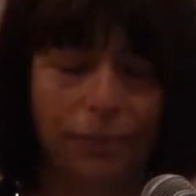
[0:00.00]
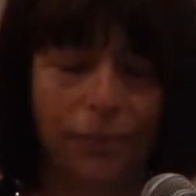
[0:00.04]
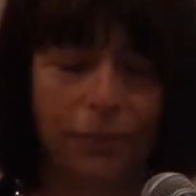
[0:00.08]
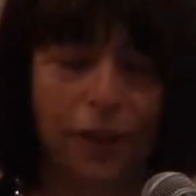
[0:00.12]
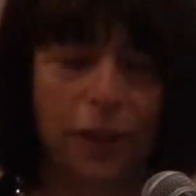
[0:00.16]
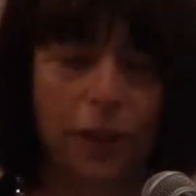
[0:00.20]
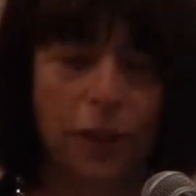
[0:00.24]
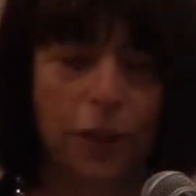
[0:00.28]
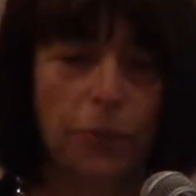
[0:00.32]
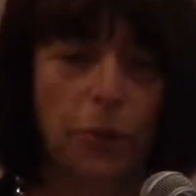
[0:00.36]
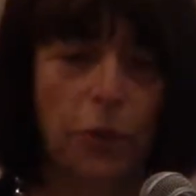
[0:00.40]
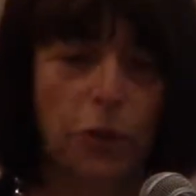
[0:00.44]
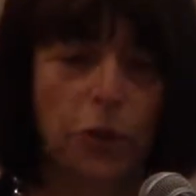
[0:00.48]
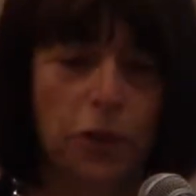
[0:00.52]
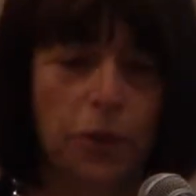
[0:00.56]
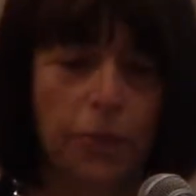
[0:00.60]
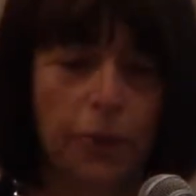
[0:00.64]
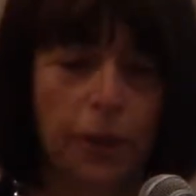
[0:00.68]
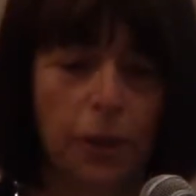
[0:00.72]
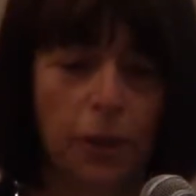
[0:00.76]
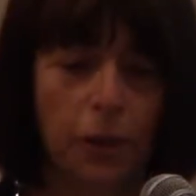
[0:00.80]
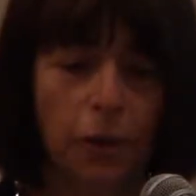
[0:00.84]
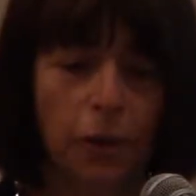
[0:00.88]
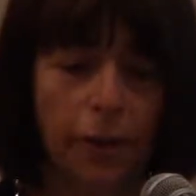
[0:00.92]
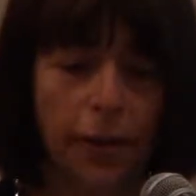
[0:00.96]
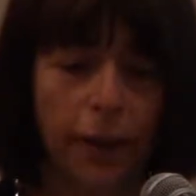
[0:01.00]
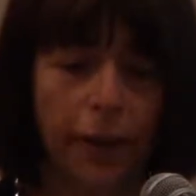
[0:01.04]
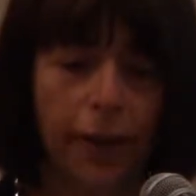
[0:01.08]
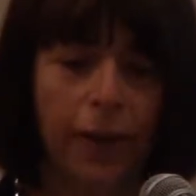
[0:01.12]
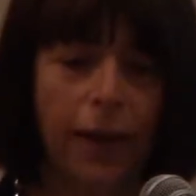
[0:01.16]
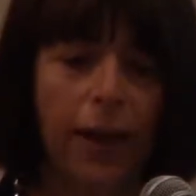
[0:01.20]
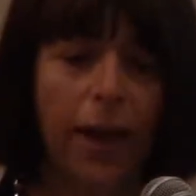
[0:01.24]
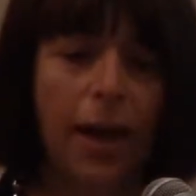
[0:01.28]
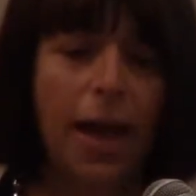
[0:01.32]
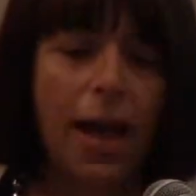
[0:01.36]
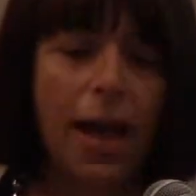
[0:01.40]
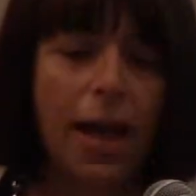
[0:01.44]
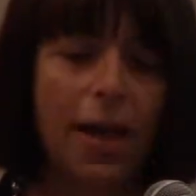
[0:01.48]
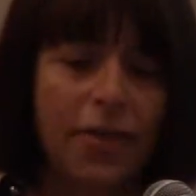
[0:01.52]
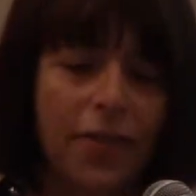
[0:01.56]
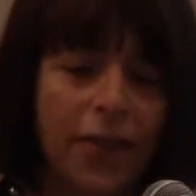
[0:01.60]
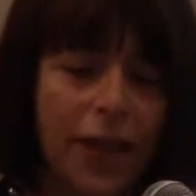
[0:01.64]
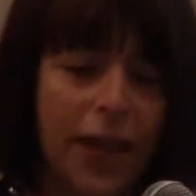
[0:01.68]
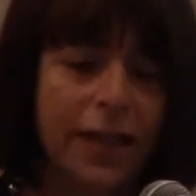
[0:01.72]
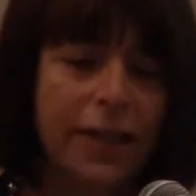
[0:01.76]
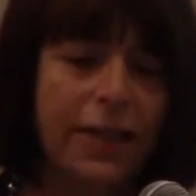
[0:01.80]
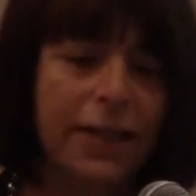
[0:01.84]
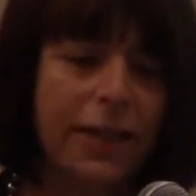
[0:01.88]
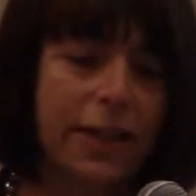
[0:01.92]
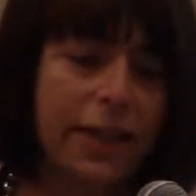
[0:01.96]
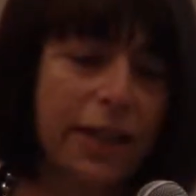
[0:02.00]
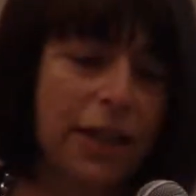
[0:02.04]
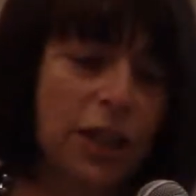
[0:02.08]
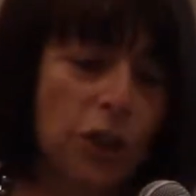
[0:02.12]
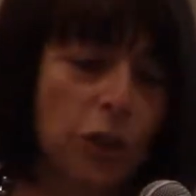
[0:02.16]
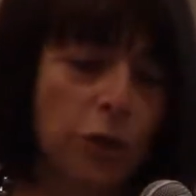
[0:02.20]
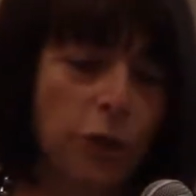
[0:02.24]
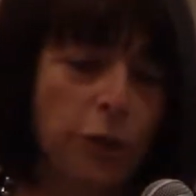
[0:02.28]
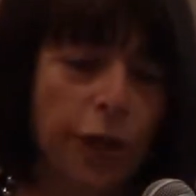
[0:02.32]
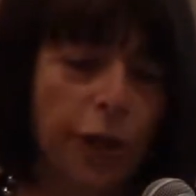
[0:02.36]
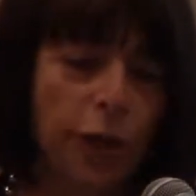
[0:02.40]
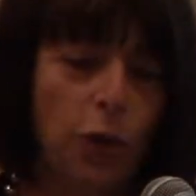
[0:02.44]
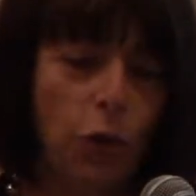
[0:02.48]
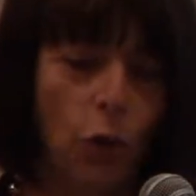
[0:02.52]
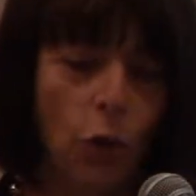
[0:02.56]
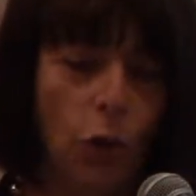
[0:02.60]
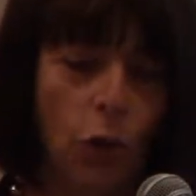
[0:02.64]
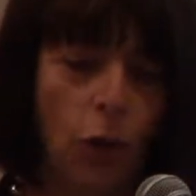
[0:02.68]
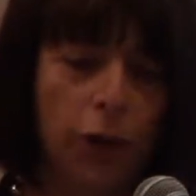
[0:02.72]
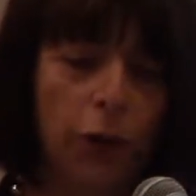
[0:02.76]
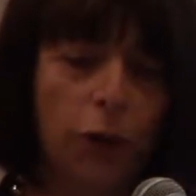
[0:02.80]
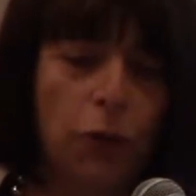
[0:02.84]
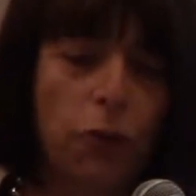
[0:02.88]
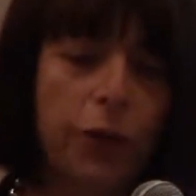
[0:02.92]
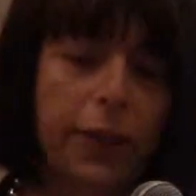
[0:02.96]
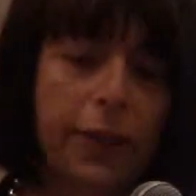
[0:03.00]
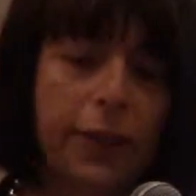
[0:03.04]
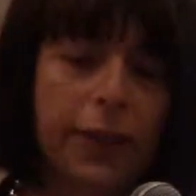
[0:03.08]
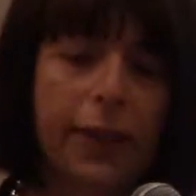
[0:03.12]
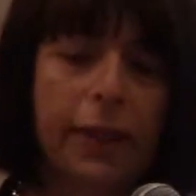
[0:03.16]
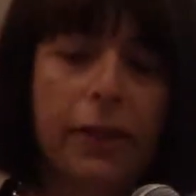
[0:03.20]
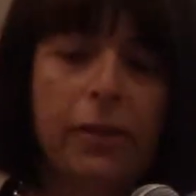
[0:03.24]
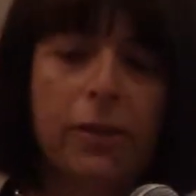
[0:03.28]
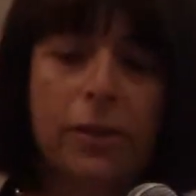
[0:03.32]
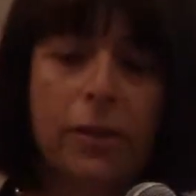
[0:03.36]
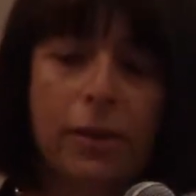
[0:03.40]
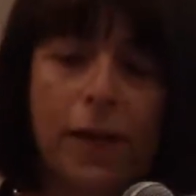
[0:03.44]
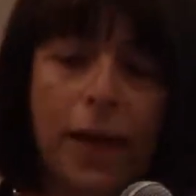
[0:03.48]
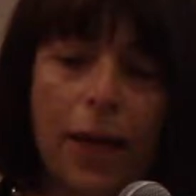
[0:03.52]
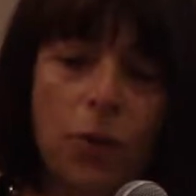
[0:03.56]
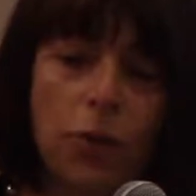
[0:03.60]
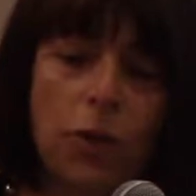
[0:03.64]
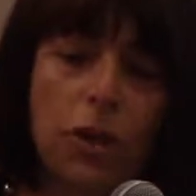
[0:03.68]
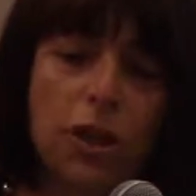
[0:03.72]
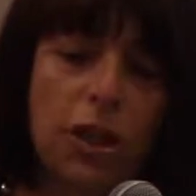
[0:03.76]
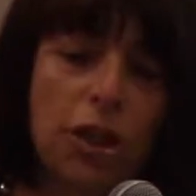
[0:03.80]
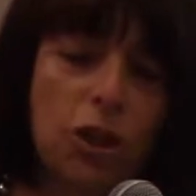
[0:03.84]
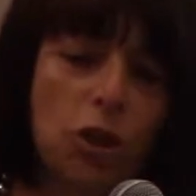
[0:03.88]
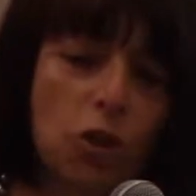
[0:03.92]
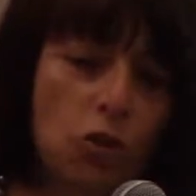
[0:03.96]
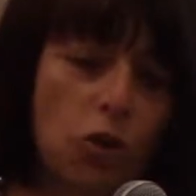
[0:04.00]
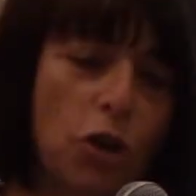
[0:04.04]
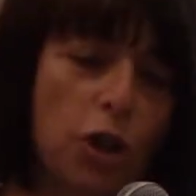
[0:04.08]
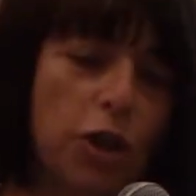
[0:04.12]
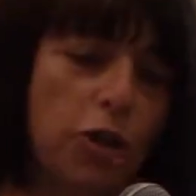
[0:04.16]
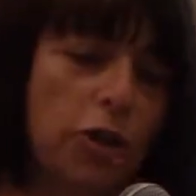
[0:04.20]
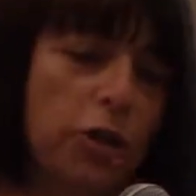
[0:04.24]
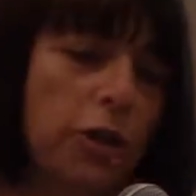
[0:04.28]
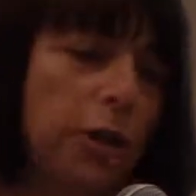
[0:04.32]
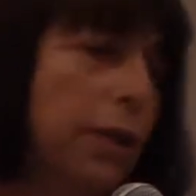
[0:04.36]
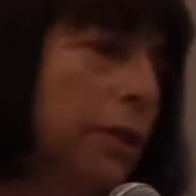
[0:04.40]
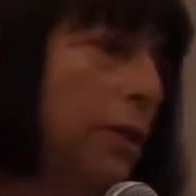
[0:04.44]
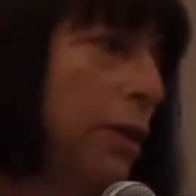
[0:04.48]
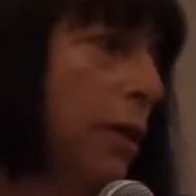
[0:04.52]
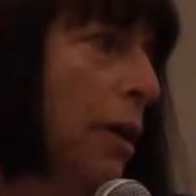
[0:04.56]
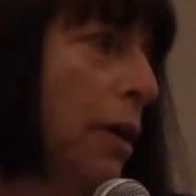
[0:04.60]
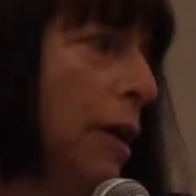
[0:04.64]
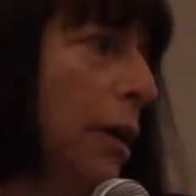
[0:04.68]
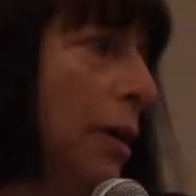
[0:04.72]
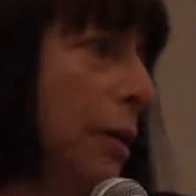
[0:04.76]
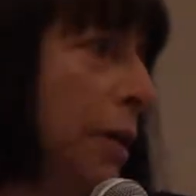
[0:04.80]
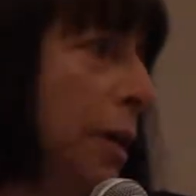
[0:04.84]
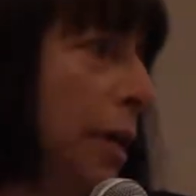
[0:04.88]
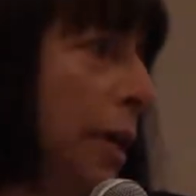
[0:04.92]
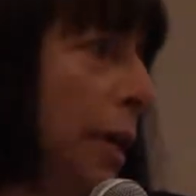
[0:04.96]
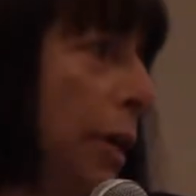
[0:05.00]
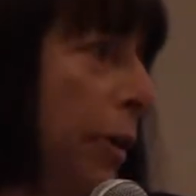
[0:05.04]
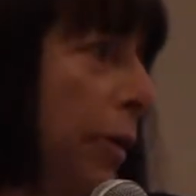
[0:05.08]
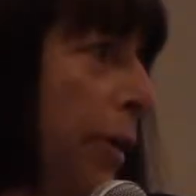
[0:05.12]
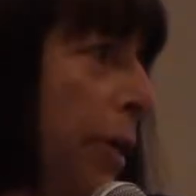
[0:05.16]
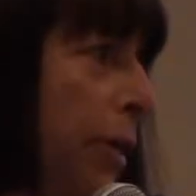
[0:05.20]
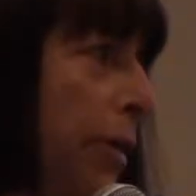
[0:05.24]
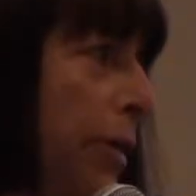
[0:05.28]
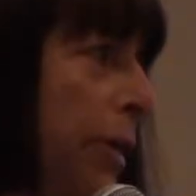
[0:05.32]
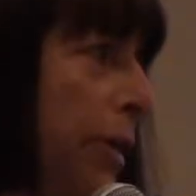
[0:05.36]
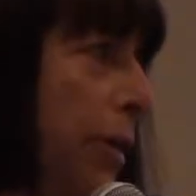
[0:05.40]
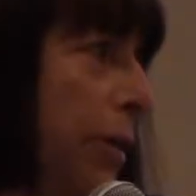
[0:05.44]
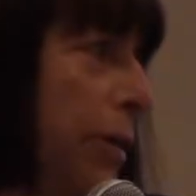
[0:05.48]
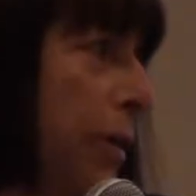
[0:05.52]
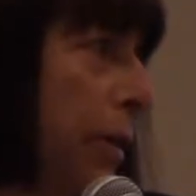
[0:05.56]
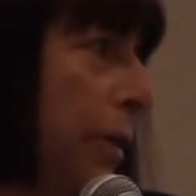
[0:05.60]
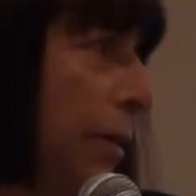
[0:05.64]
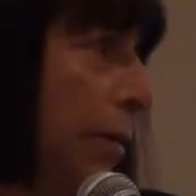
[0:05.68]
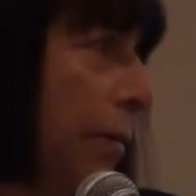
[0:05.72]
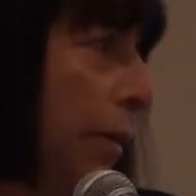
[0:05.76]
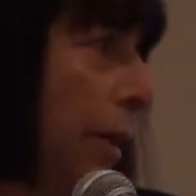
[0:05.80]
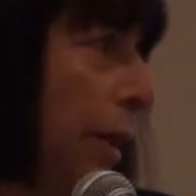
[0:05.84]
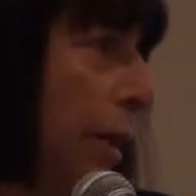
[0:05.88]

supposed to be learning, and then to integrate oral and written English language instruction into content area teaching.